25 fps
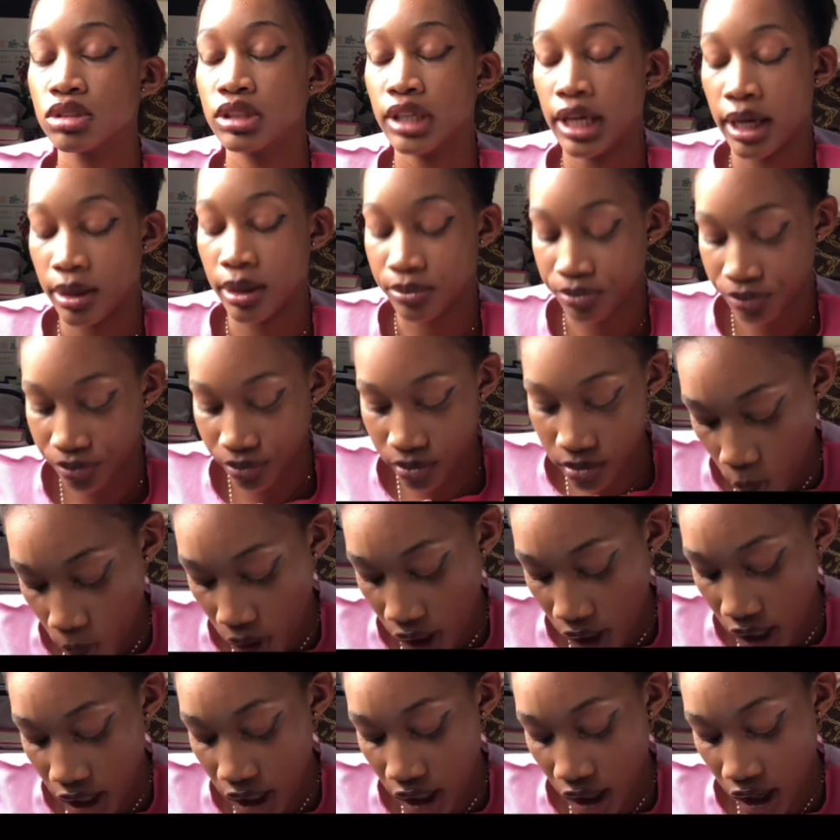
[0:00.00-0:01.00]
yeah
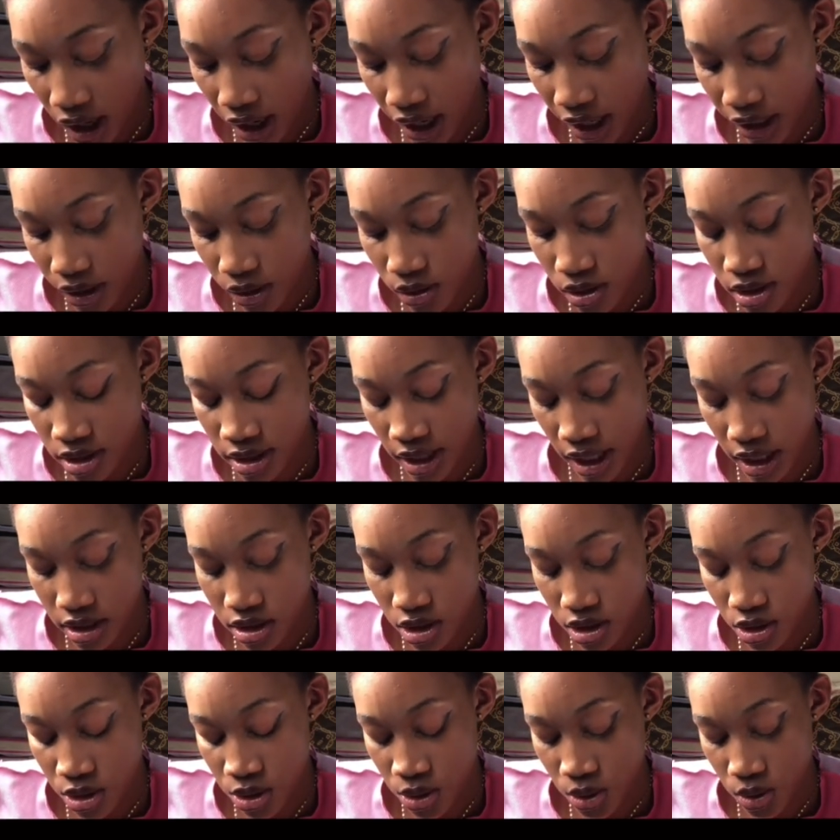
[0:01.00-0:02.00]
when are you
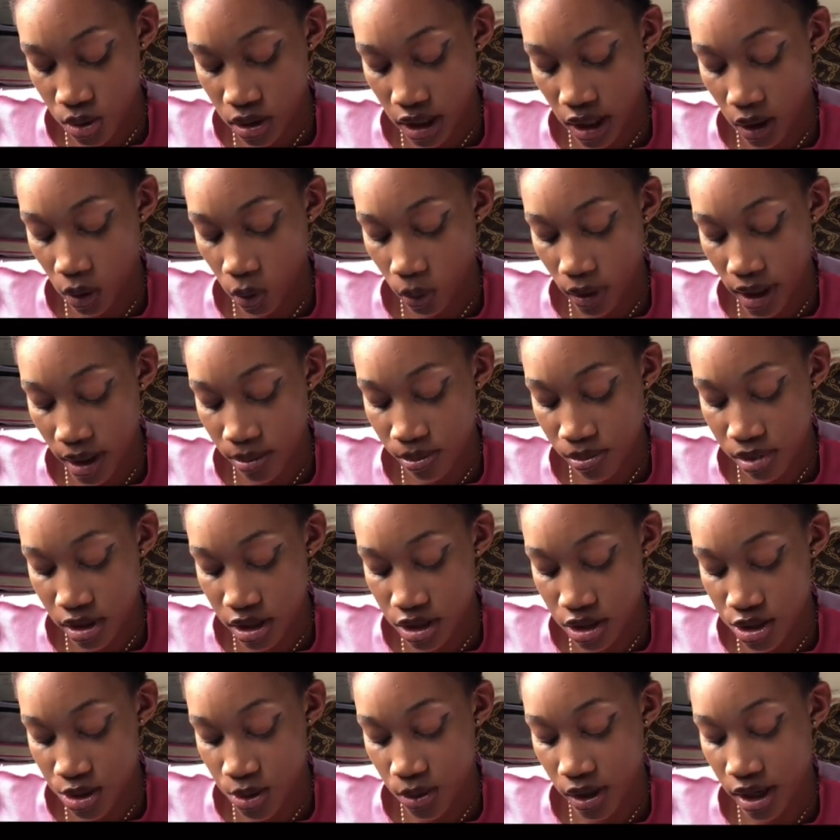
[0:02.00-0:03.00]
starting school and where
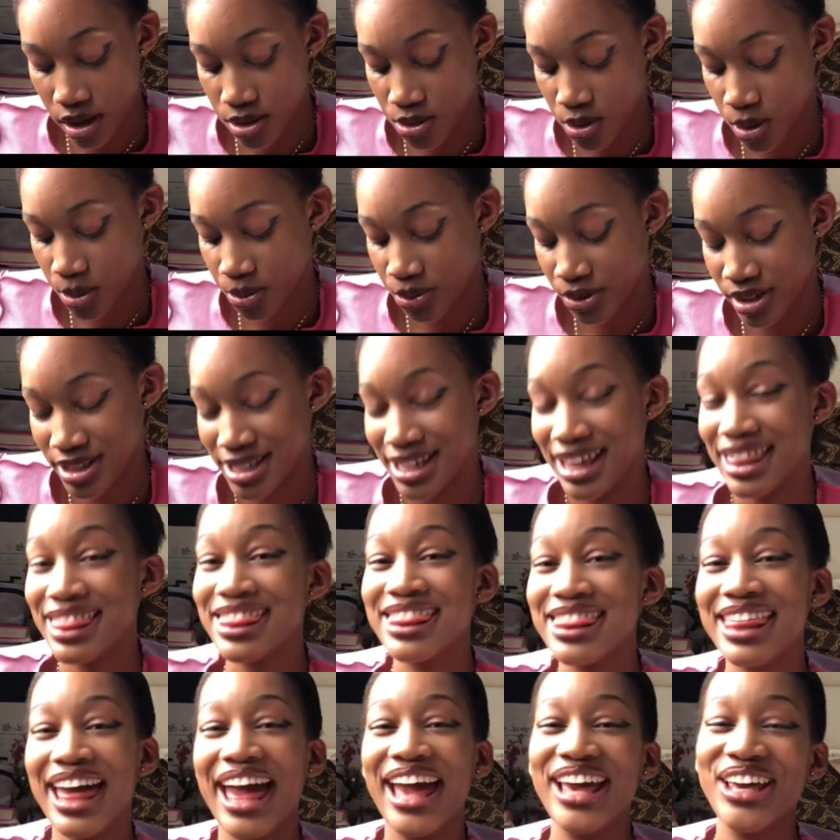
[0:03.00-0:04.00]
please you are so pretty
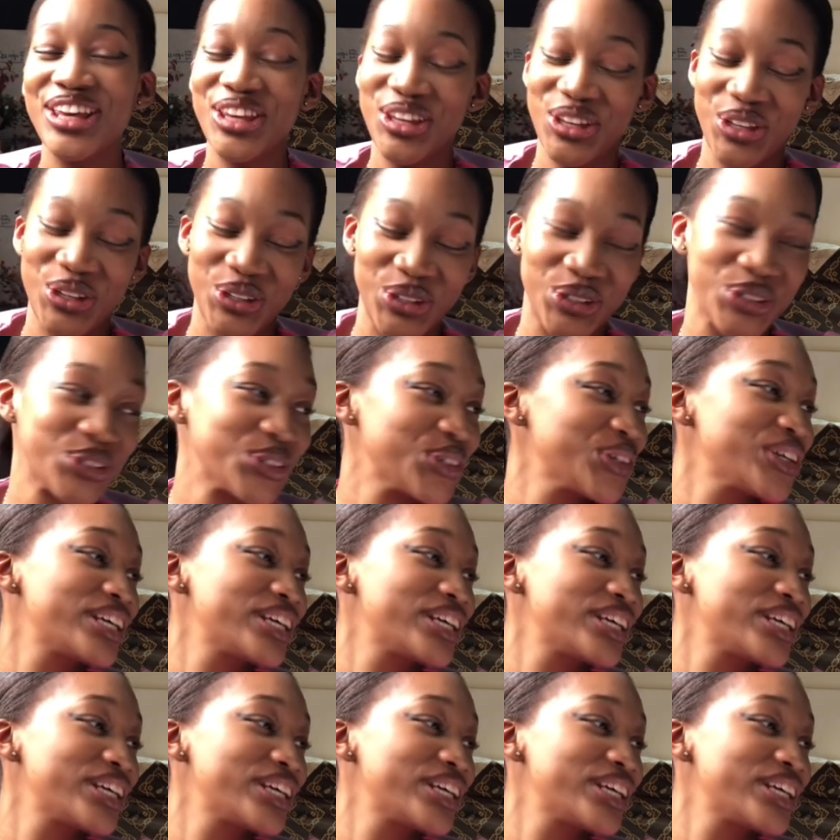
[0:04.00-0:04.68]
thank you